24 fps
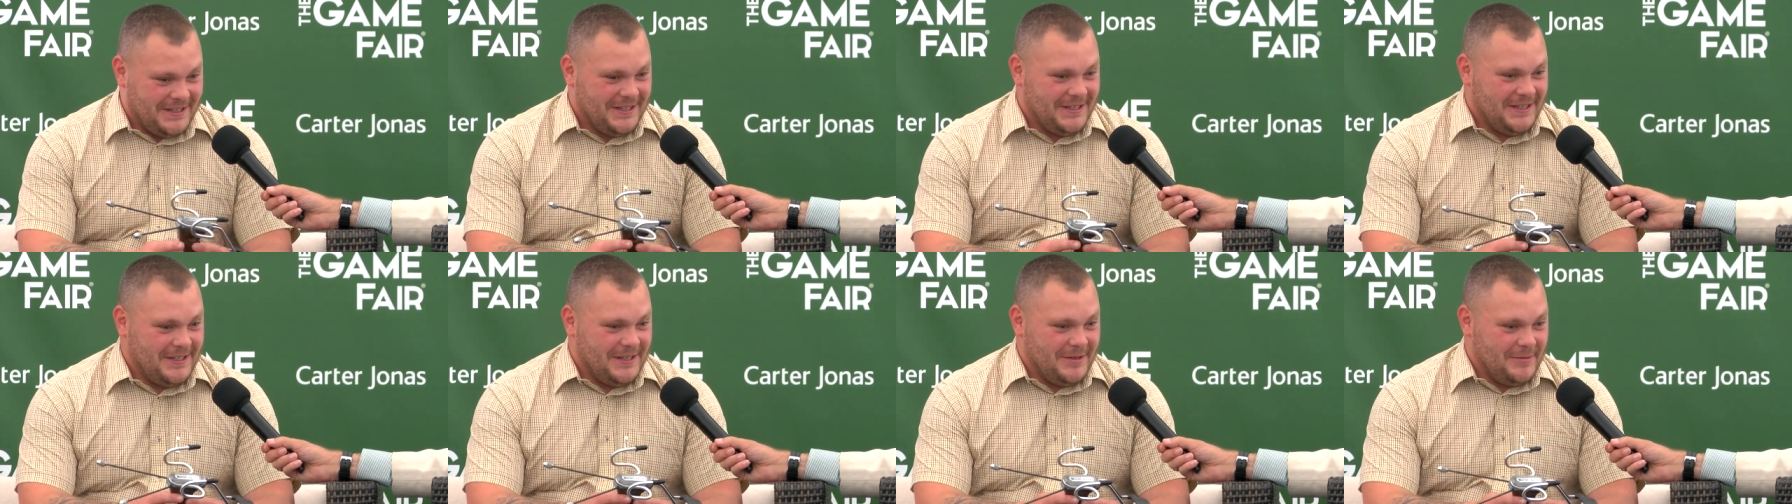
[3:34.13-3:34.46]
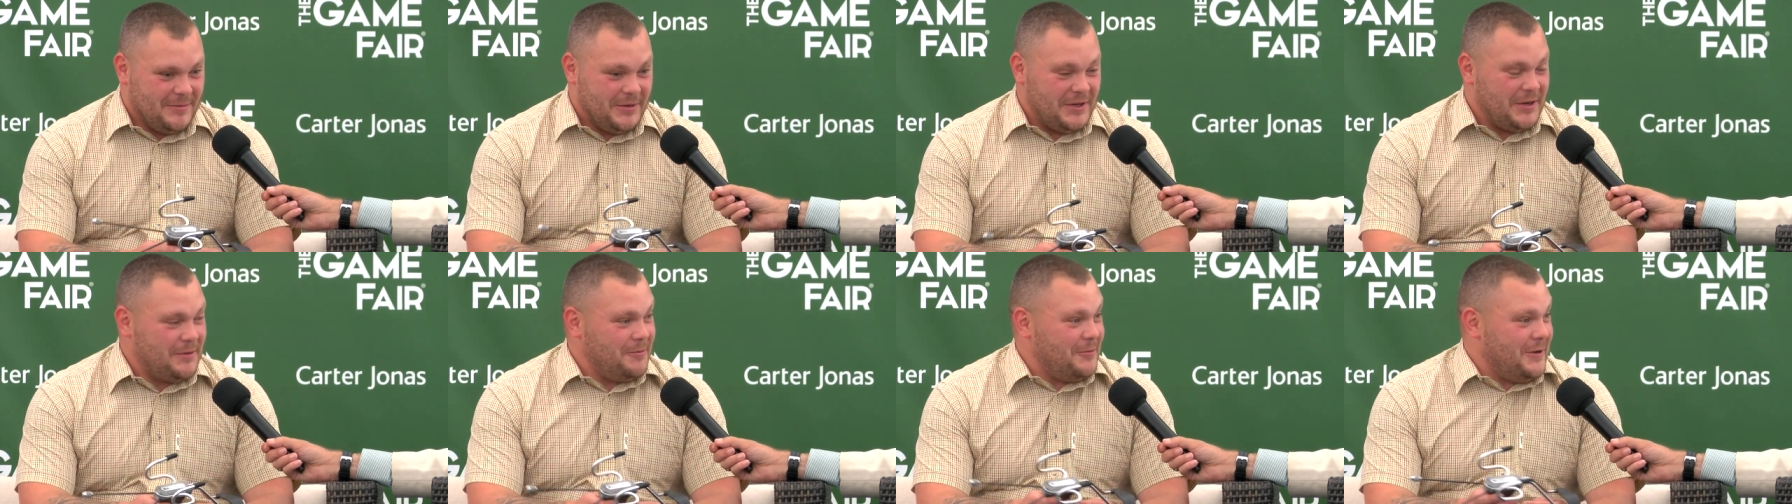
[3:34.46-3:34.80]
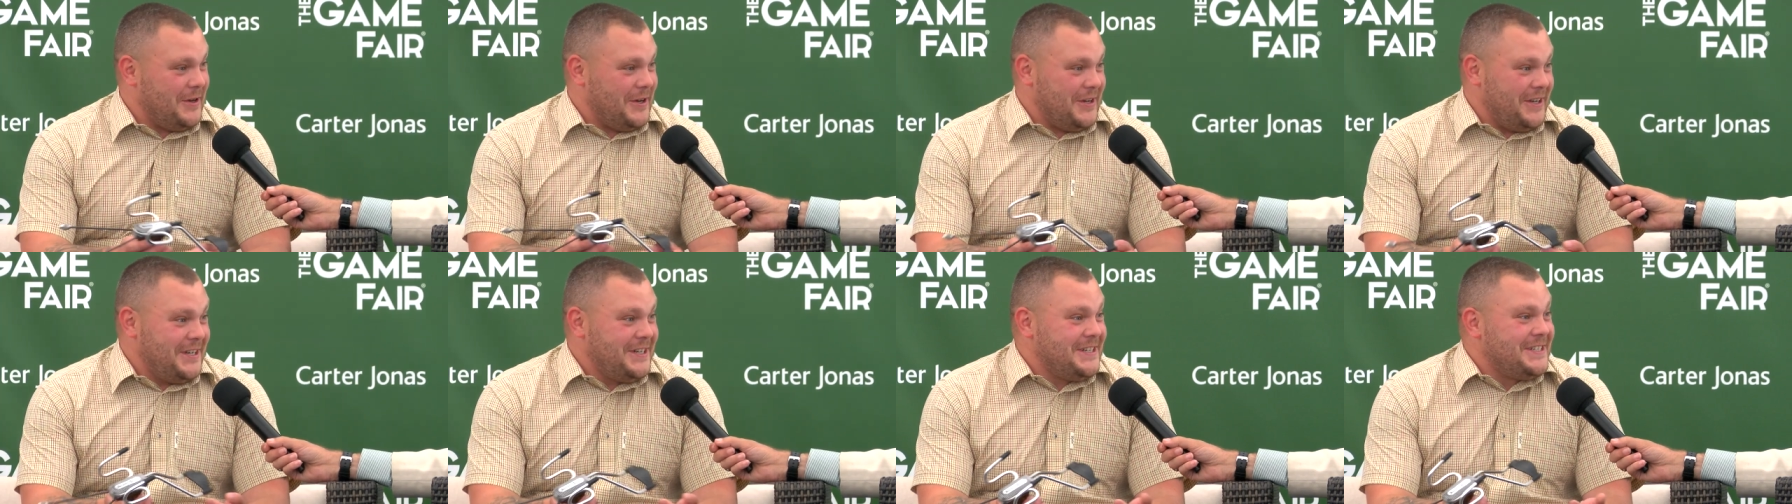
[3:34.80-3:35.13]
Yeah. It had. But it
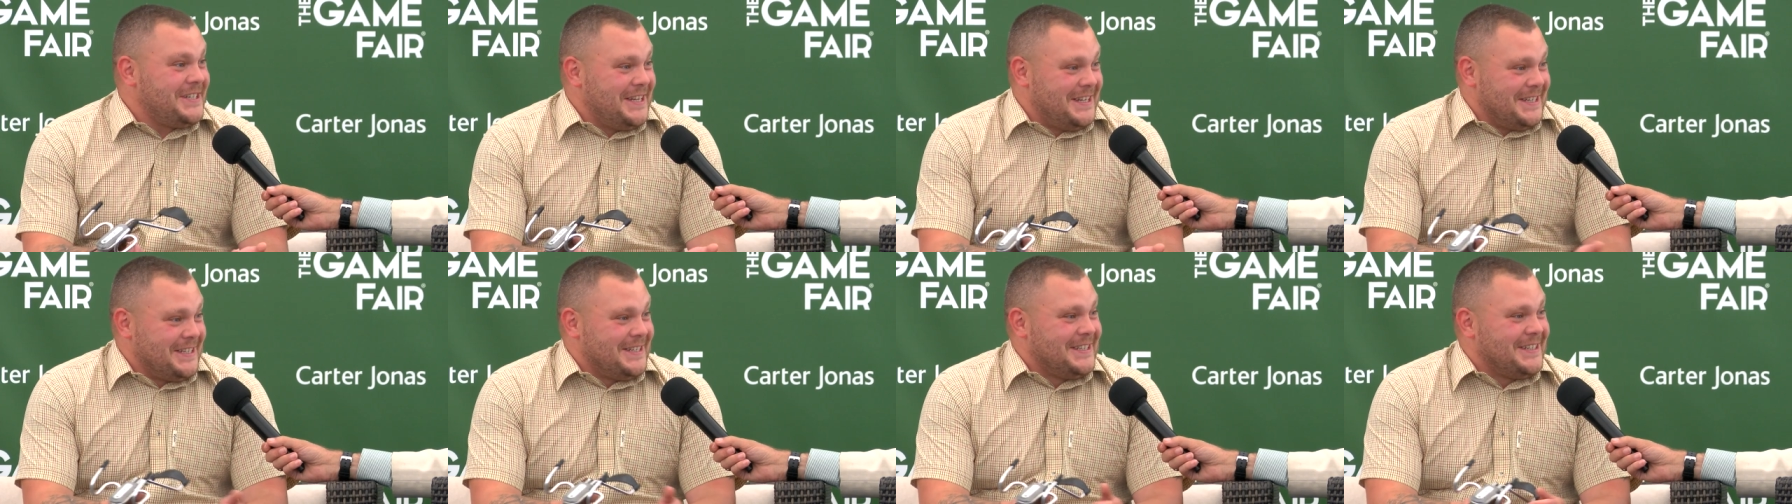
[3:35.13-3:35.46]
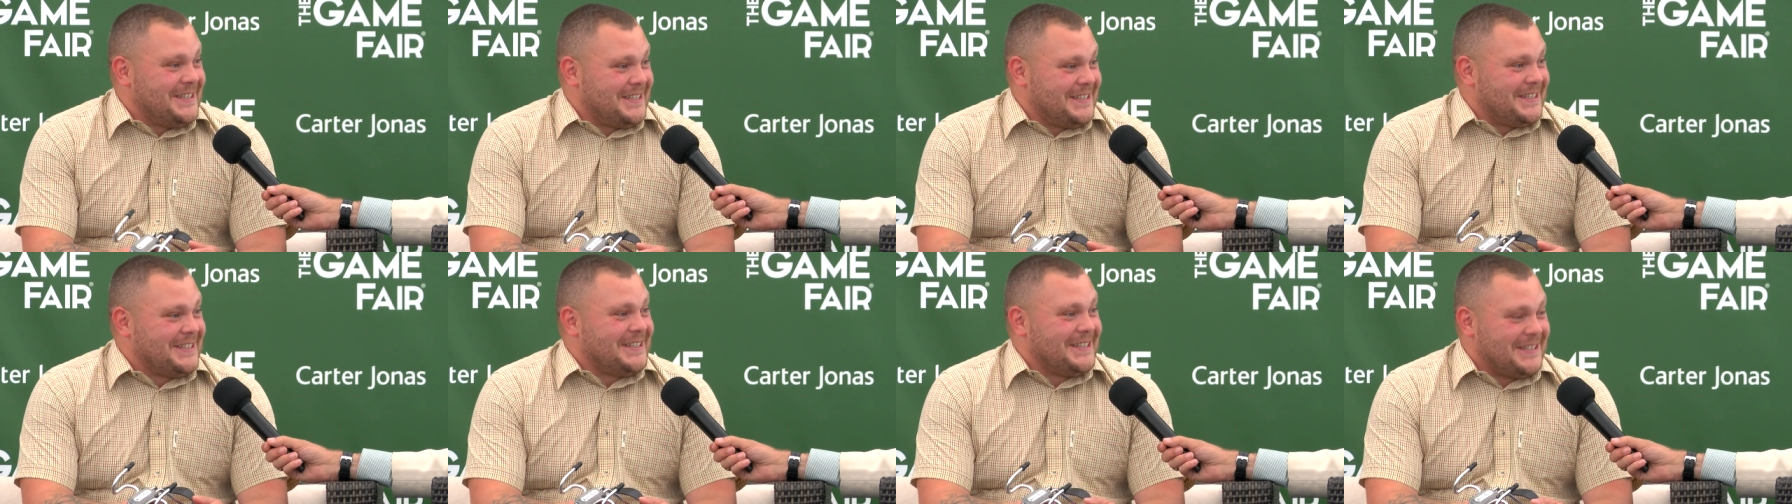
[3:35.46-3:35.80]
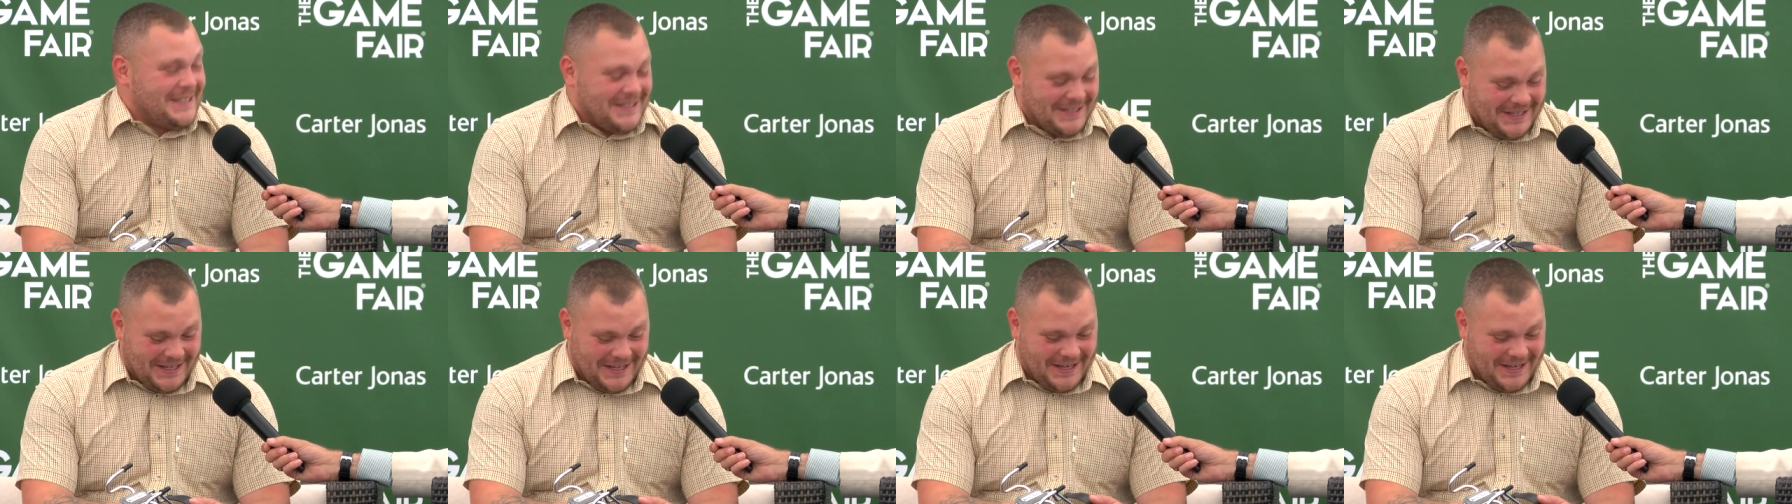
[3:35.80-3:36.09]
worked. Four springs.